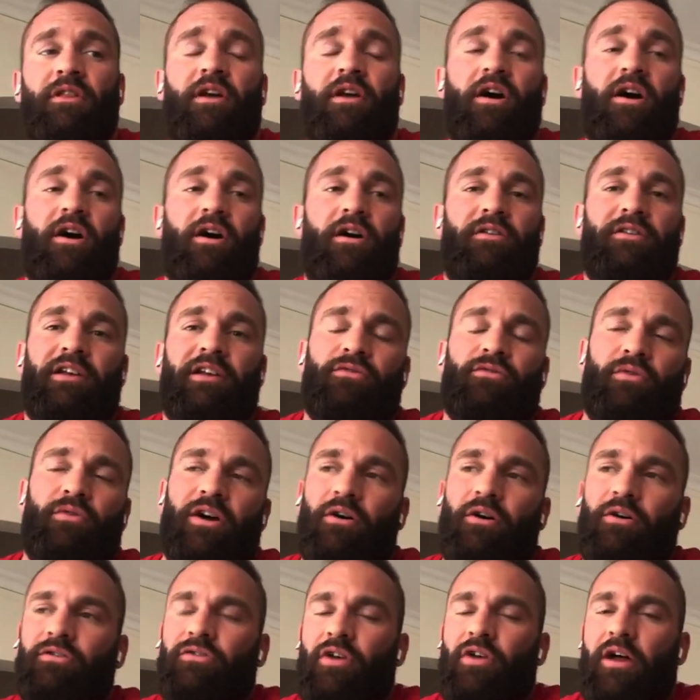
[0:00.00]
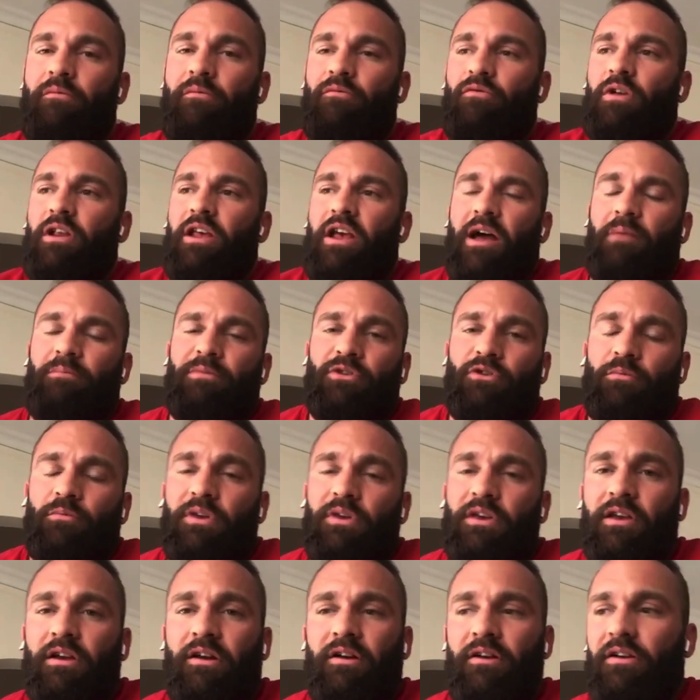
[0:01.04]
No, that's why also I'm really happy to
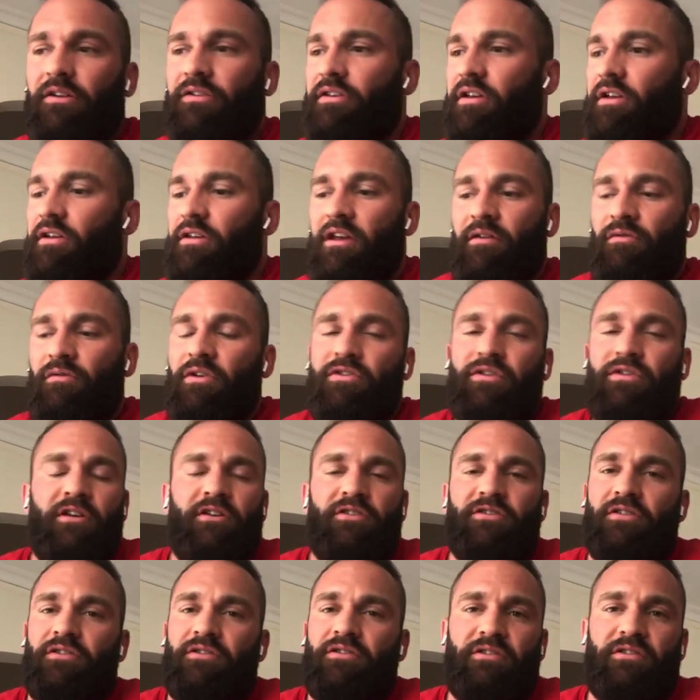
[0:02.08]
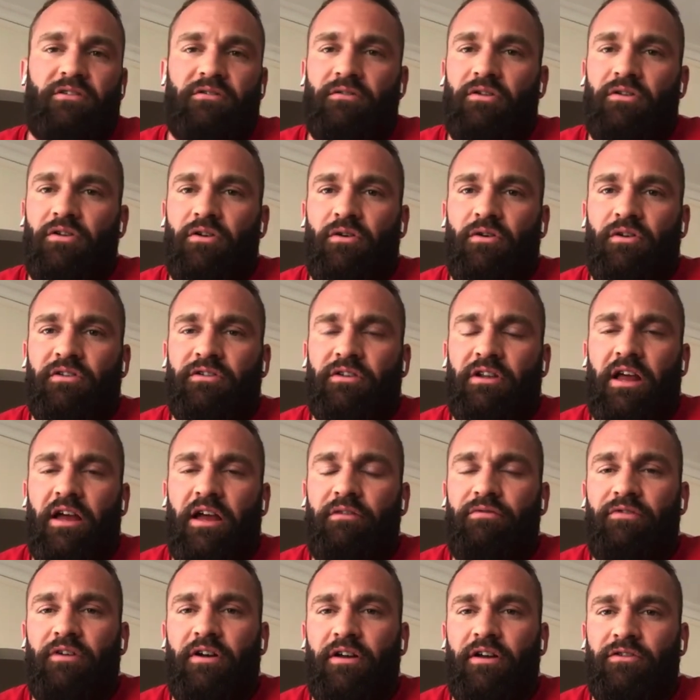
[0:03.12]
be here. Is everything just, you know, it's
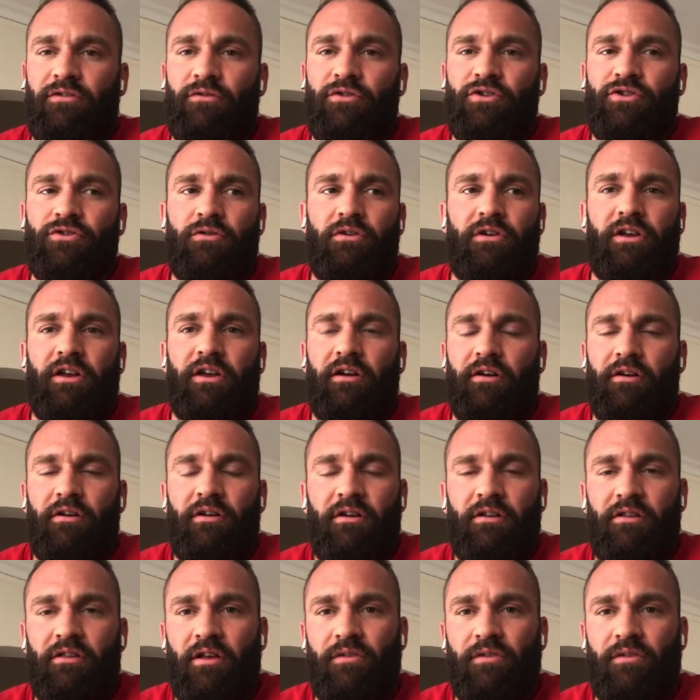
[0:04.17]
life as usual here.